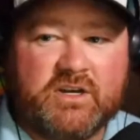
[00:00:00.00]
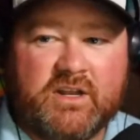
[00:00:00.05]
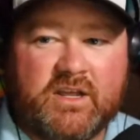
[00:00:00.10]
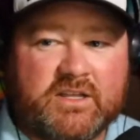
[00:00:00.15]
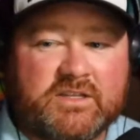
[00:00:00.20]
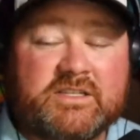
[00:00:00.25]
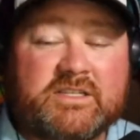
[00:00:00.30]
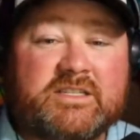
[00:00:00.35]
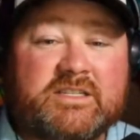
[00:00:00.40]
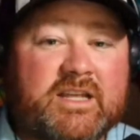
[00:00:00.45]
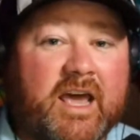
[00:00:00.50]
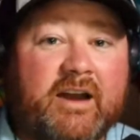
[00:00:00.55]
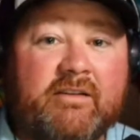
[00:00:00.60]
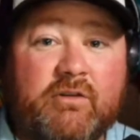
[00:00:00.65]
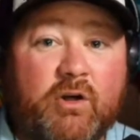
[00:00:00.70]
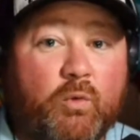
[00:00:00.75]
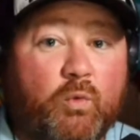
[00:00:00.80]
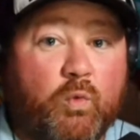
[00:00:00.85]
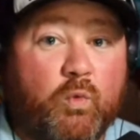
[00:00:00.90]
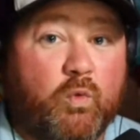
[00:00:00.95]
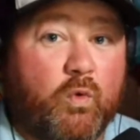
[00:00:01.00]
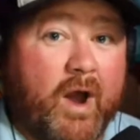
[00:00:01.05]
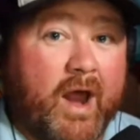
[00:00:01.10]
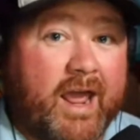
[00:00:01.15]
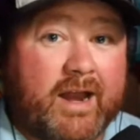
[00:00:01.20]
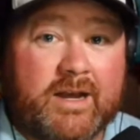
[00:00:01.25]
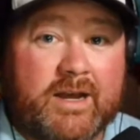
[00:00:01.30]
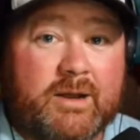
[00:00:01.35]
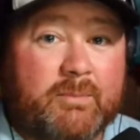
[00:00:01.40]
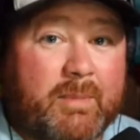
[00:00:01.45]
instead of a
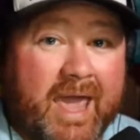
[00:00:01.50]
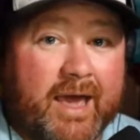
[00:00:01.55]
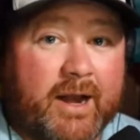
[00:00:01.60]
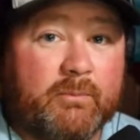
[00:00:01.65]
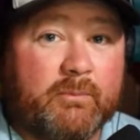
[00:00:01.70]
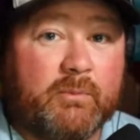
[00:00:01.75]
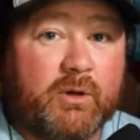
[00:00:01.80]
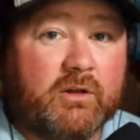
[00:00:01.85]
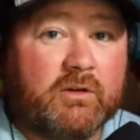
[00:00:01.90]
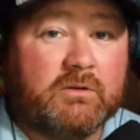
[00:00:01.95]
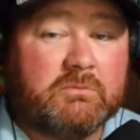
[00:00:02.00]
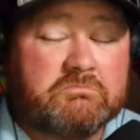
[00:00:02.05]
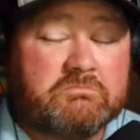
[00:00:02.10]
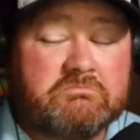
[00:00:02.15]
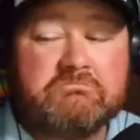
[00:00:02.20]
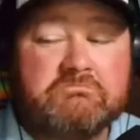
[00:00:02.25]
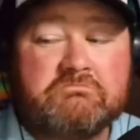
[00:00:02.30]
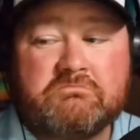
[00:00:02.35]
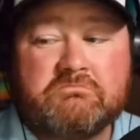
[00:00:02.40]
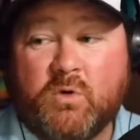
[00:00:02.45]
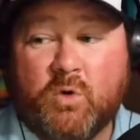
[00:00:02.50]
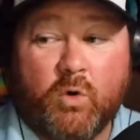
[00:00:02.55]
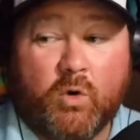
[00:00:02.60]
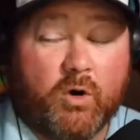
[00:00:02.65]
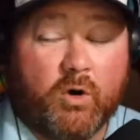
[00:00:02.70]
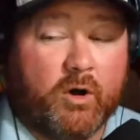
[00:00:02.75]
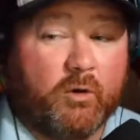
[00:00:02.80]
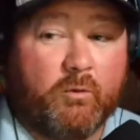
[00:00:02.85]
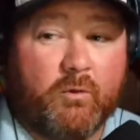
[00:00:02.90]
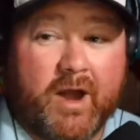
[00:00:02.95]
random animal
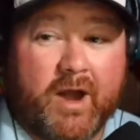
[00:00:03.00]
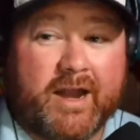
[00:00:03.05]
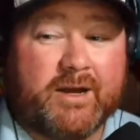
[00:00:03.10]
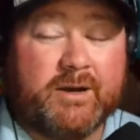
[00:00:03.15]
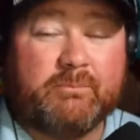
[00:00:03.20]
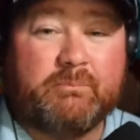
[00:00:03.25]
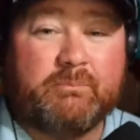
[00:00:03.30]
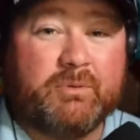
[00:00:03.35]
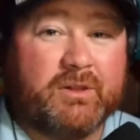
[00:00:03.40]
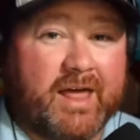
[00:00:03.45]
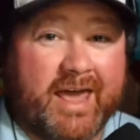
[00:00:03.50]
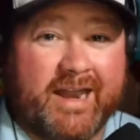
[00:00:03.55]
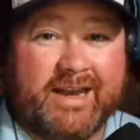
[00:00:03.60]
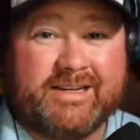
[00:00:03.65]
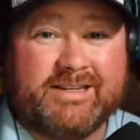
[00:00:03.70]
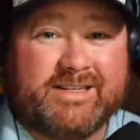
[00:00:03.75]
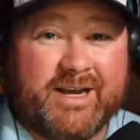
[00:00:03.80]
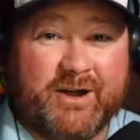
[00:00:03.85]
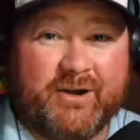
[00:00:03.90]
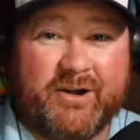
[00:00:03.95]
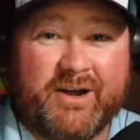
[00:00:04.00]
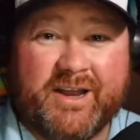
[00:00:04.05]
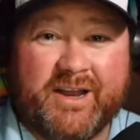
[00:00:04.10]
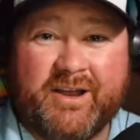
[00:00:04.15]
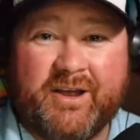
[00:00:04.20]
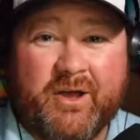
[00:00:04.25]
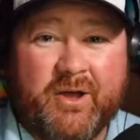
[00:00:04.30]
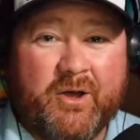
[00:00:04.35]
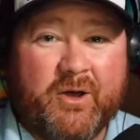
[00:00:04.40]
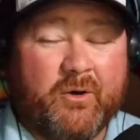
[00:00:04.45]
or a random planetary
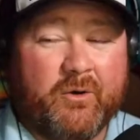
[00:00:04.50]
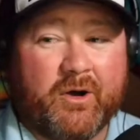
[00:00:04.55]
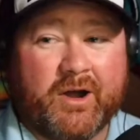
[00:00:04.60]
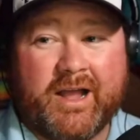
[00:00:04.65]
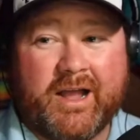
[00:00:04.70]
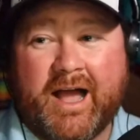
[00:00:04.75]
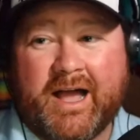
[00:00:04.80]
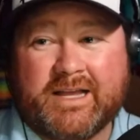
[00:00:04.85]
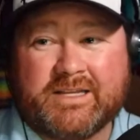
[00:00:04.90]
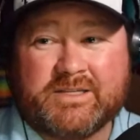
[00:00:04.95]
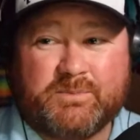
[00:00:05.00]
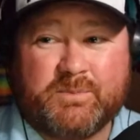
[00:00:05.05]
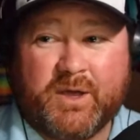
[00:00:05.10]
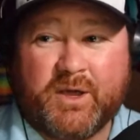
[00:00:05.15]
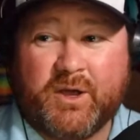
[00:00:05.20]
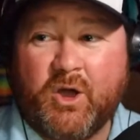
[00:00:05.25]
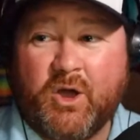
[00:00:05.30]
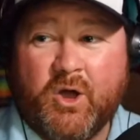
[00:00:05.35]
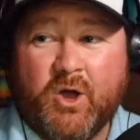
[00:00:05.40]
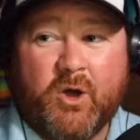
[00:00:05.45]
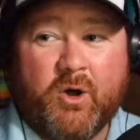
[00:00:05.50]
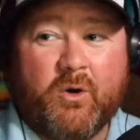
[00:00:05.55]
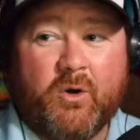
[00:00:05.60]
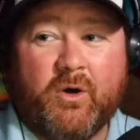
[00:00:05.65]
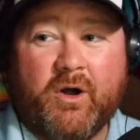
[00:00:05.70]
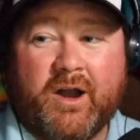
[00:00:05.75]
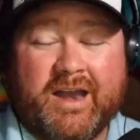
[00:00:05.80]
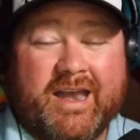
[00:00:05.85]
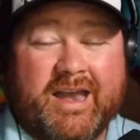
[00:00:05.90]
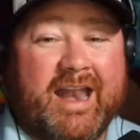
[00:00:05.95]
or cosmic
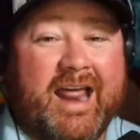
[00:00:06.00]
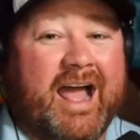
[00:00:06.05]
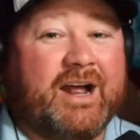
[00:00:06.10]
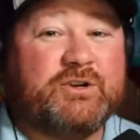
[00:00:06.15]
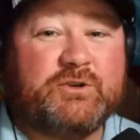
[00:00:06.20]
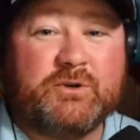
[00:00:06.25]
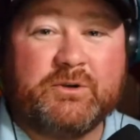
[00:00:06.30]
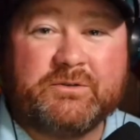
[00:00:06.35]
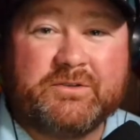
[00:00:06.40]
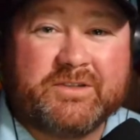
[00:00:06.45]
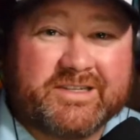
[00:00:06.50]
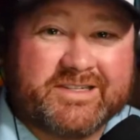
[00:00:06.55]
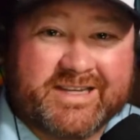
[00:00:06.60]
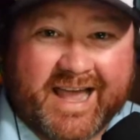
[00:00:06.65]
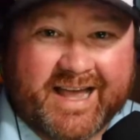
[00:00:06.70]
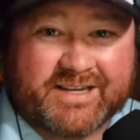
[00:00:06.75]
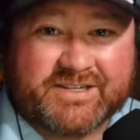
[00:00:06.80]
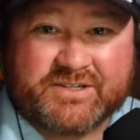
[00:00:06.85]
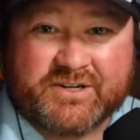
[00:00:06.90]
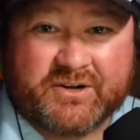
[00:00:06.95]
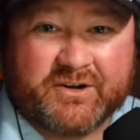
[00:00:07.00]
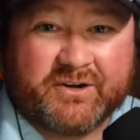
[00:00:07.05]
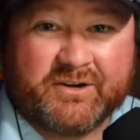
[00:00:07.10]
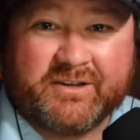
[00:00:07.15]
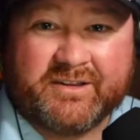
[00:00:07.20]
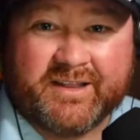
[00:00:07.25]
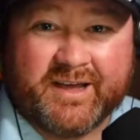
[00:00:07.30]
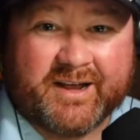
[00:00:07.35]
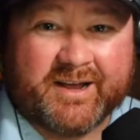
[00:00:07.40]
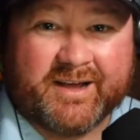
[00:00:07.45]
or a natural disaster
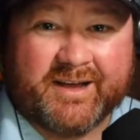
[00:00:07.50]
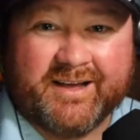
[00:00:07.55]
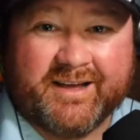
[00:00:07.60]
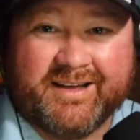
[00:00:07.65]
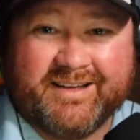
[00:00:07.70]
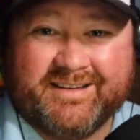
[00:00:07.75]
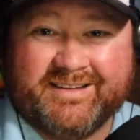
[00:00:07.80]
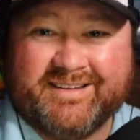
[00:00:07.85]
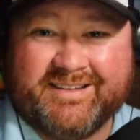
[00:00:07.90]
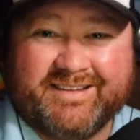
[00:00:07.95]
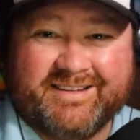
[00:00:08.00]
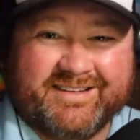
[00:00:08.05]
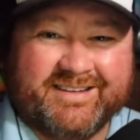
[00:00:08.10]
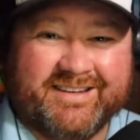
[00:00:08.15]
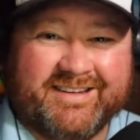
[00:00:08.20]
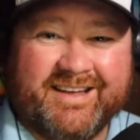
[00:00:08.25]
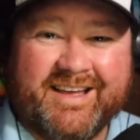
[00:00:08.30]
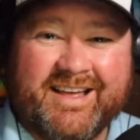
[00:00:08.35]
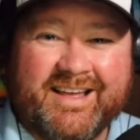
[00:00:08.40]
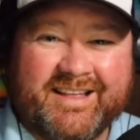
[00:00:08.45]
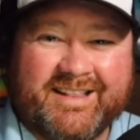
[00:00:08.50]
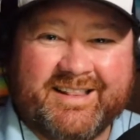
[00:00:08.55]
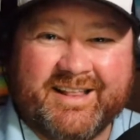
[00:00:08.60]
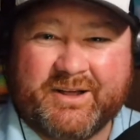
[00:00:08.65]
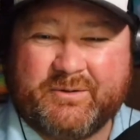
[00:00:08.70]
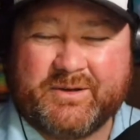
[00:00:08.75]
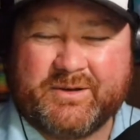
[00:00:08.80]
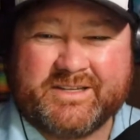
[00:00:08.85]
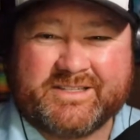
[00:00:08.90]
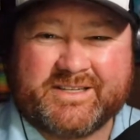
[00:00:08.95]
like
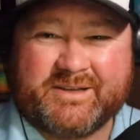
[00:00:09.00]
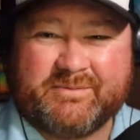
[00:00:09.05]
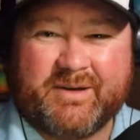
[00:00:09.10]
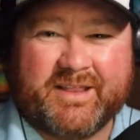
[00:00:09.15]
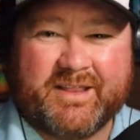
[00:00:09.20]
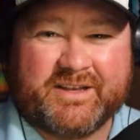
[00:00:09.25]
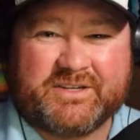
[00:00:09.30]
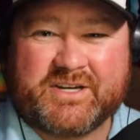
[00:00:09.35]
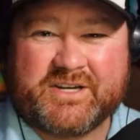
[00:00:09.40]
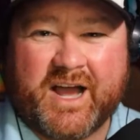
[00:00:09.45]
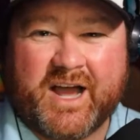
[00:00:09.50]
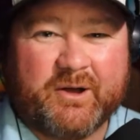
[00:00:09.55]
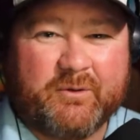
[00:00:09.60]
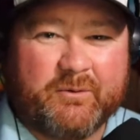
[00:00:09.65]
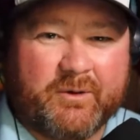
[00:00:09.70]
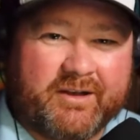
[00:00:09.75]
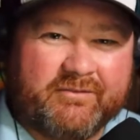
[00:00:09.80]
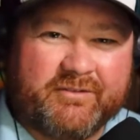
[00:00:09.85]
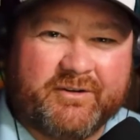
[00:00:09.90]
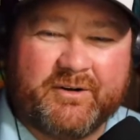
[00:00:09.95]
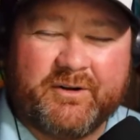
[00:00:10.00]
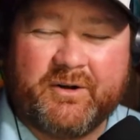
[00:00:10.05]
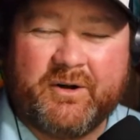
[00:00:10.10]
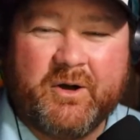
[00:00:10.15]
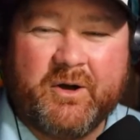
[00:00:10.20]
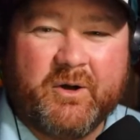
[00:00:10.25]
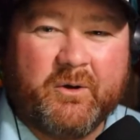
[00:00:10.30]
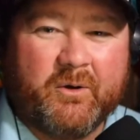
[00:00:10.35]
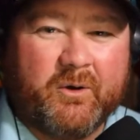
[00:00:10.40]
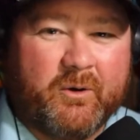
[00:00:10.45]
like we see by the shockwave or
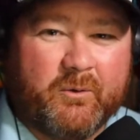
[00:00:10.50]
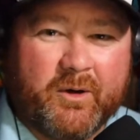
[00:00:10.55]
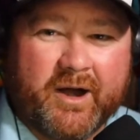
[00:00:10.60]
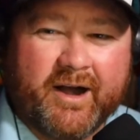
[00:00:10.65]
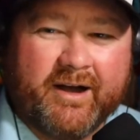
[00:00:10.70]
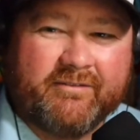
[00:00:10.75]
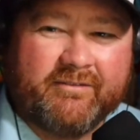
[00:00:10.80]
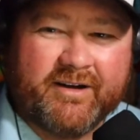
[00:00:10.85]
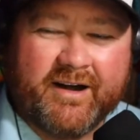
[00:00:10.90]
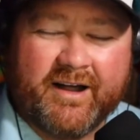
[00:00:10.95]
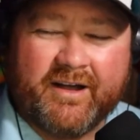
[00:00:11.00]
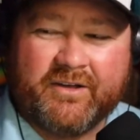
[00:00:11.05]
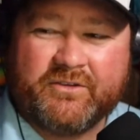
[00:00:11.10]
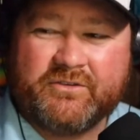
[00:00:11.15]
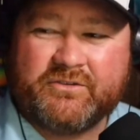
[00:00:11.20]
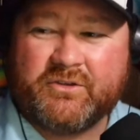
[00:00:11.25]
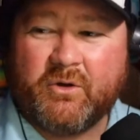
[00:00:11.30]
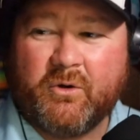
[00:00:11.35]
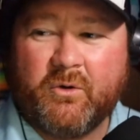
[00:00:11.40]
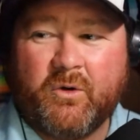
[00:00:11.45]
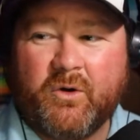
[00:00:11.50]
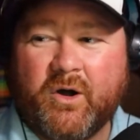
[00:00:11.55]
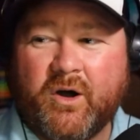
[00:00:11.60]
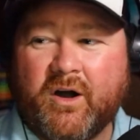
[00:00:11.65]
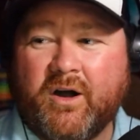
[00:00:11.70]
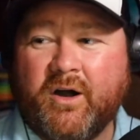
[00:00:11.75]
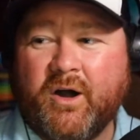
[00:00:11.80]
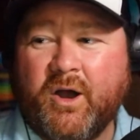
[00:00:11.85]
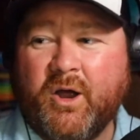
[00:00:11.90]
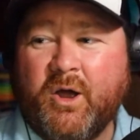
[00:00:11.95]
whatever else,
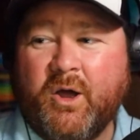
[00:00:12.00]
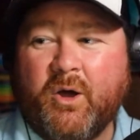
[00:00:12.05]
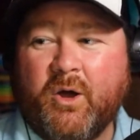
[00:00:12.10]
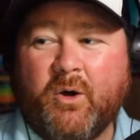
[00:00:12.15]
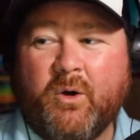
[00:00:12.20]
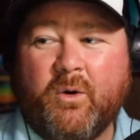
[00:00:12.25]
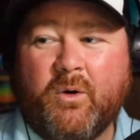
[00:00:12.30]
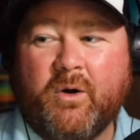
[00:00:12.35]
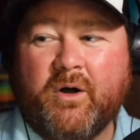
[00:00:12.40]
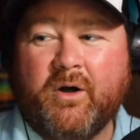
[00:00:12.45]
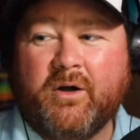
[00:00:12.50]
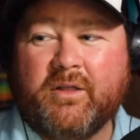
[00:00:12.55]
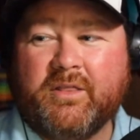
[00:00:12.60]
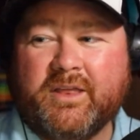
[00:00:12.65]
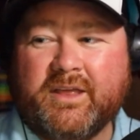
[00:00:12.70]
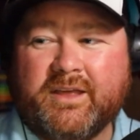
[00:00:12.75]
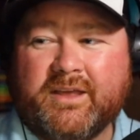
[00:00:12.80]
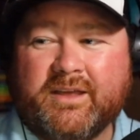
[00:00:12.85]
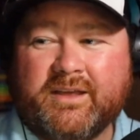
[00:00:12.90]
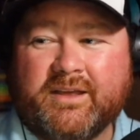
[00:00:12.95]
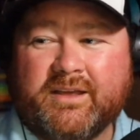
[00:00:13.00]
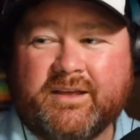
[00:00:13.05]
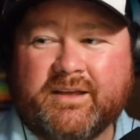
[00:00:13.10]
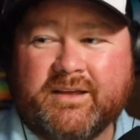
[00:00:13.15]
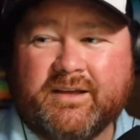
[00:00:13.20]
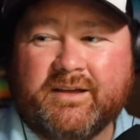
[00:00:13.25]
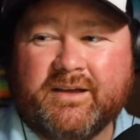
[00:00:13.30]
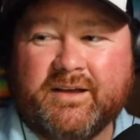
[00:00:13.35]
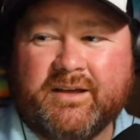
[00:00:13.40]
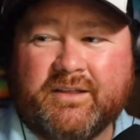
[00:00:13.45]
or the
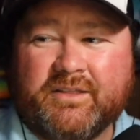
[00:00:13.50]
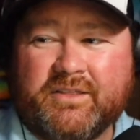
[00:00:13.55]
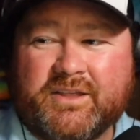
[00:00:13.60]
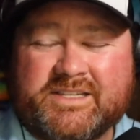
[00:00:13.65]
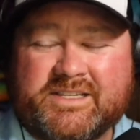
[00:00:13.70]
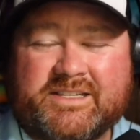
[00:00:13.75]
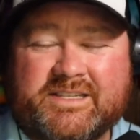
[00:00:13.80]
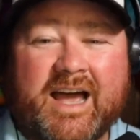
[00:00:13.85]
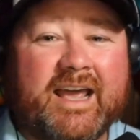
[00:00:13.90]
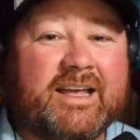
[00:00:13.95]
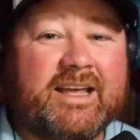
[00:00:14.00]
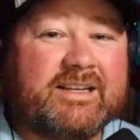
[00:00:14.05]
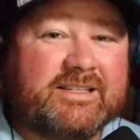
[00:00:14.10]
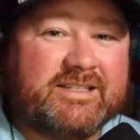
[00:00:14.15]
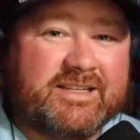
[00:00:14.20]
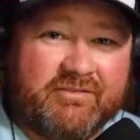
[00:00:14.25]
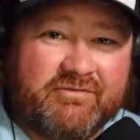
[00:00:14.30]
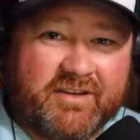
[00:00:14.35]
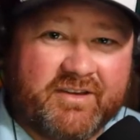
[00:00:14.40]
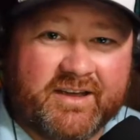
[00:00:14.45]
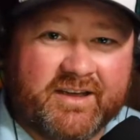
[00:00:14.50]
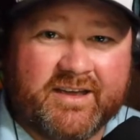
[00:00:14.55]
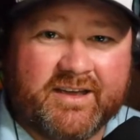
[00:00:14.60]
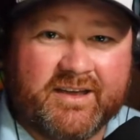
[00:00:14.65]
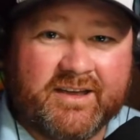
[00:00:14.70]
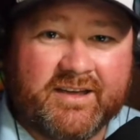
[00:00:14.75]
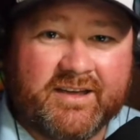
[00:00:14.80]
scientific